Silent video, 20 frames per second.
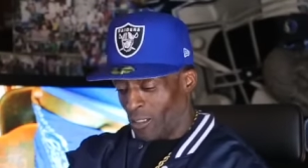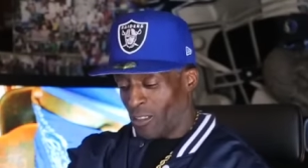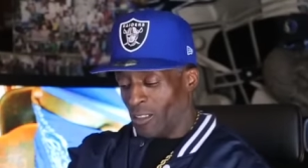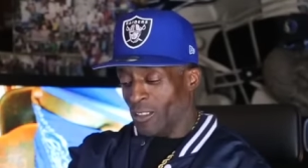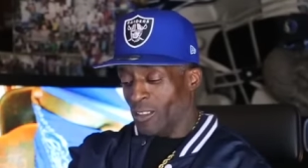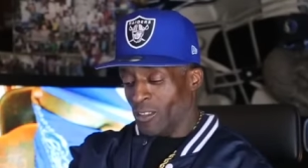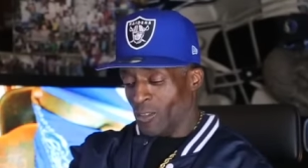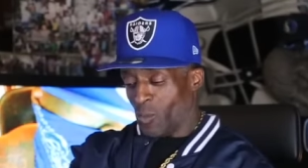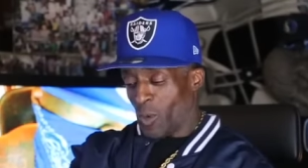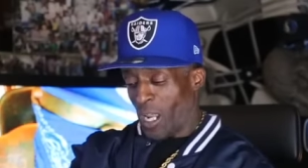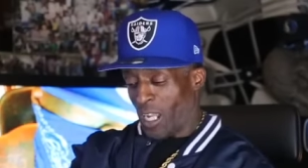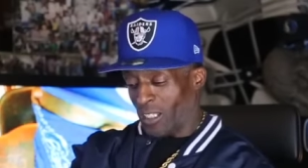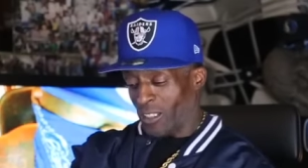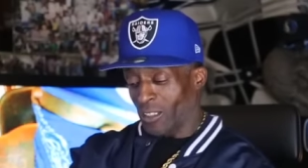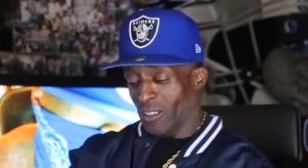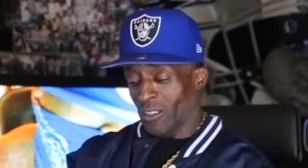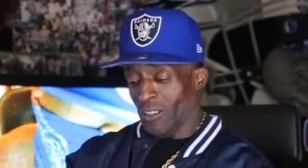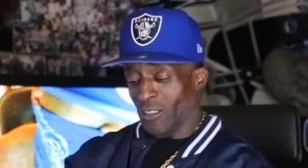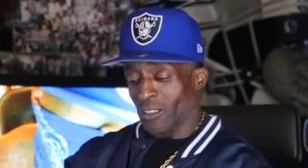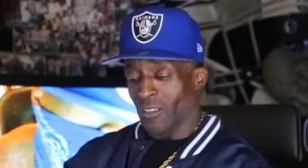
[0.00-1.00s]
Look,
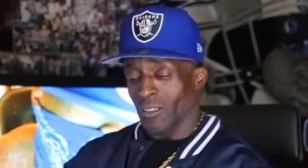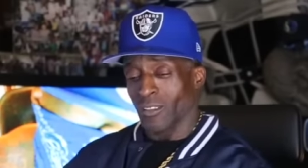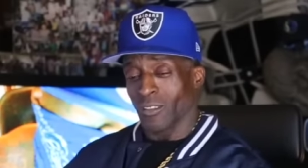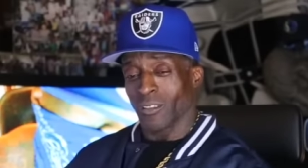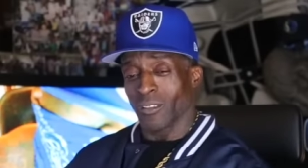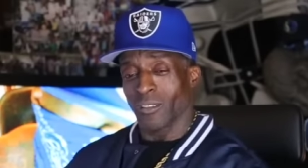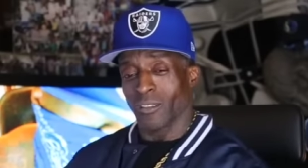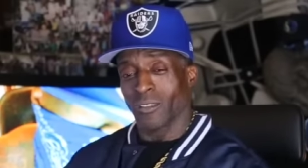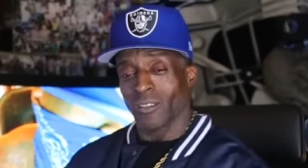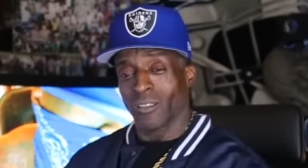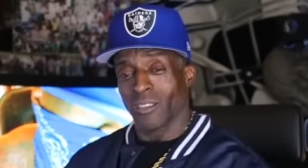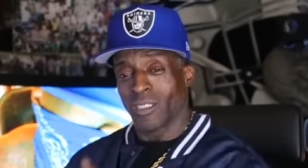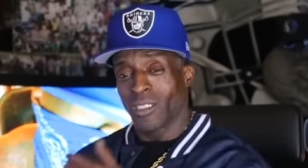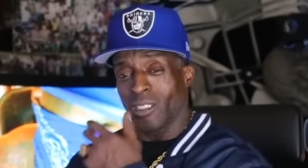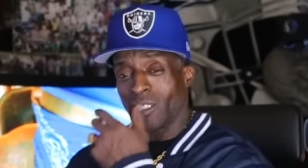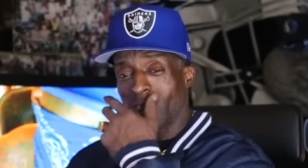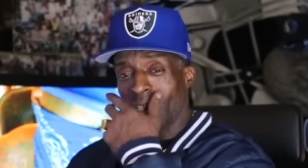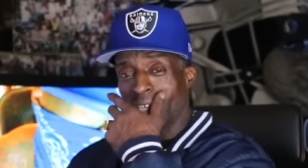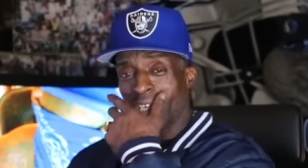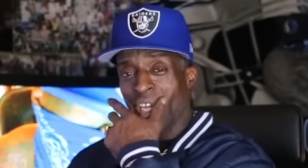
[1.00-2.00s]
wrapped up. Yeah.
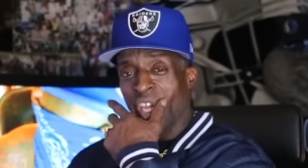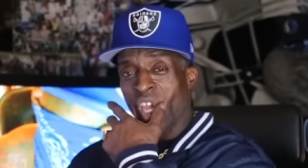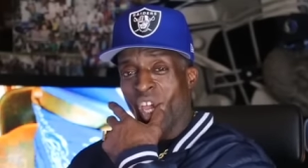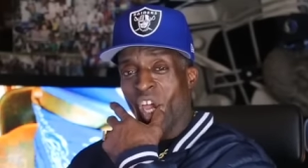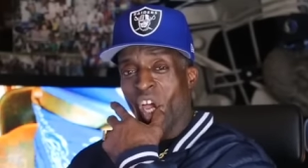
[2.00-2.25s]
Shit.